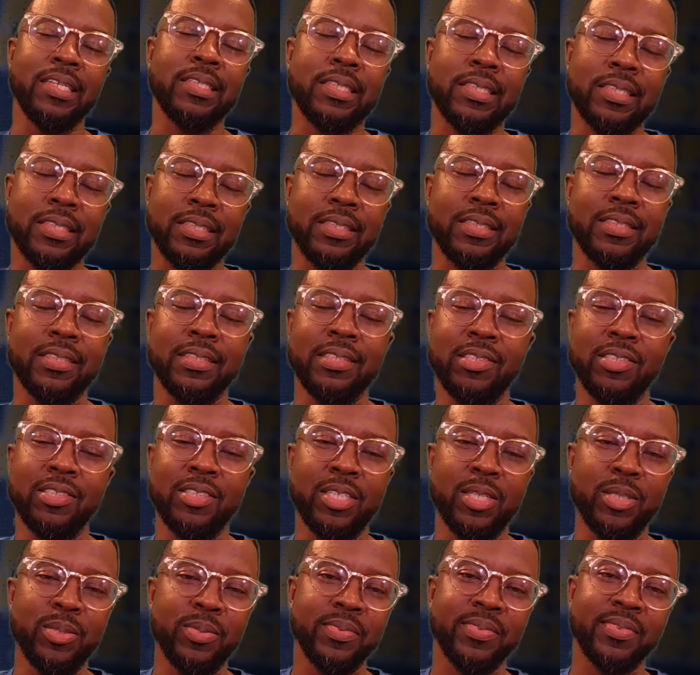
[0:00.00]
Listen,
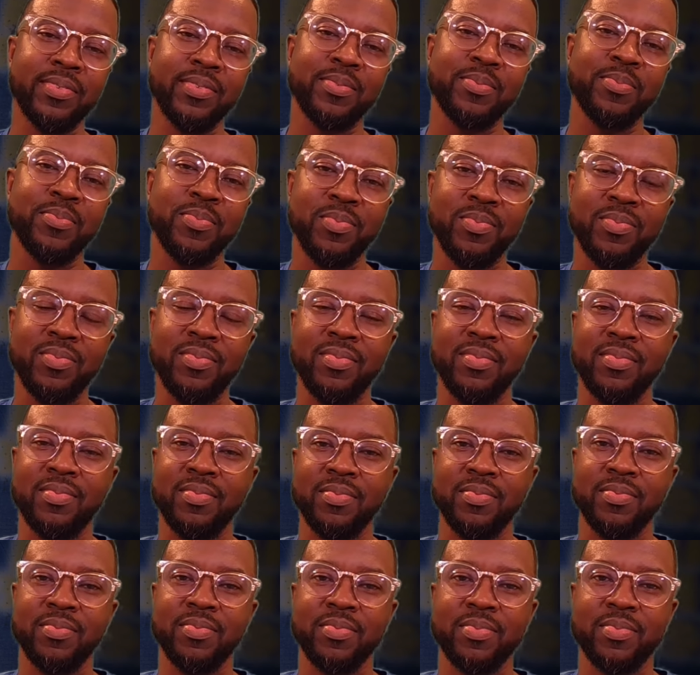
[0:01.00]
my barber had
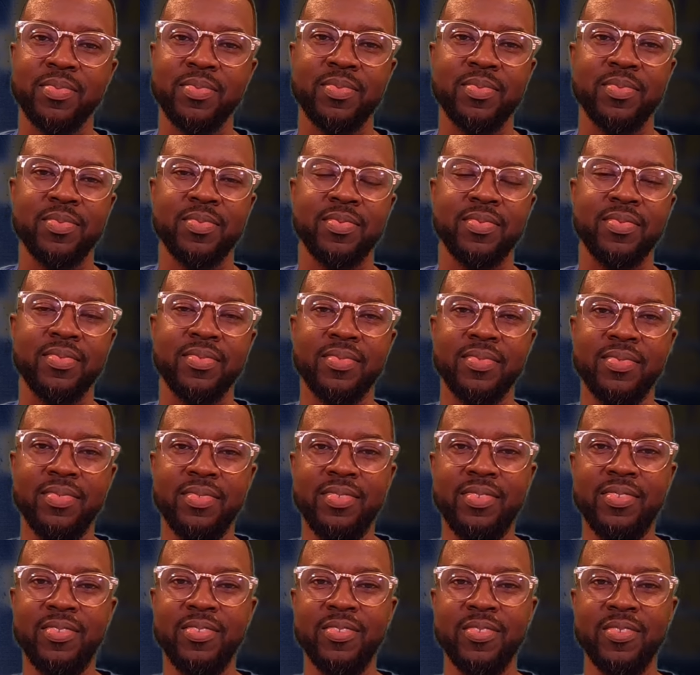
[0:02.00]
to take his
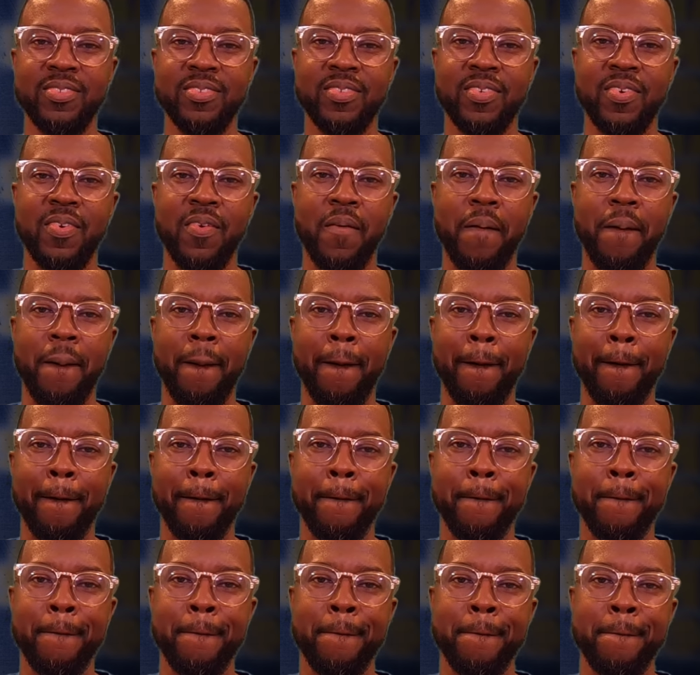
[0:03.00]
grandma to football
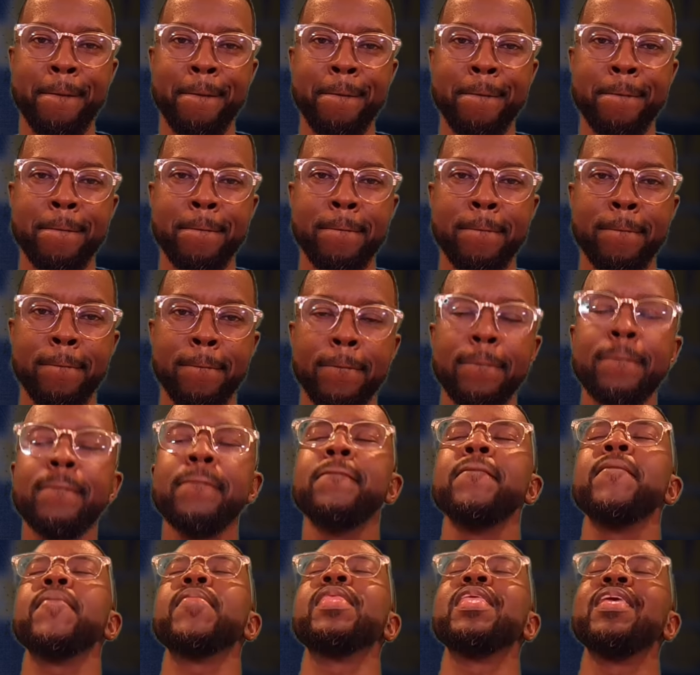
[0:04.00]
practice,
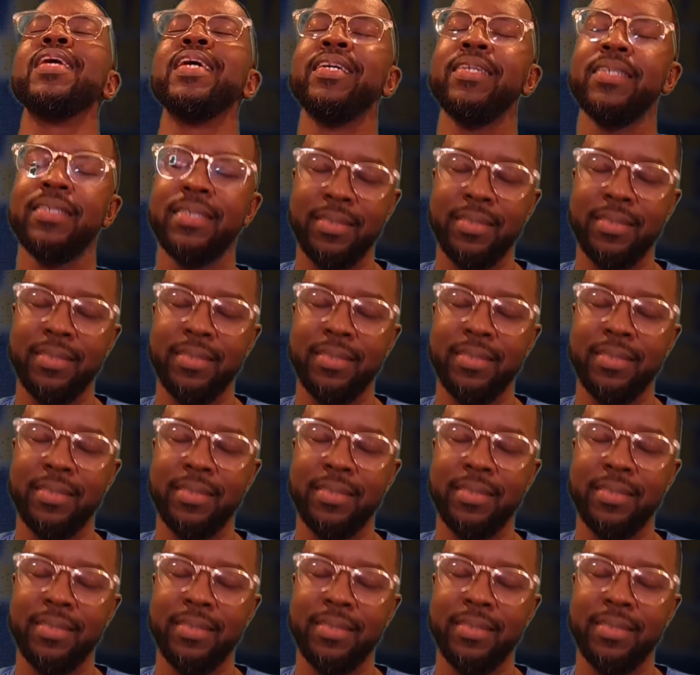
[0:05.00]
so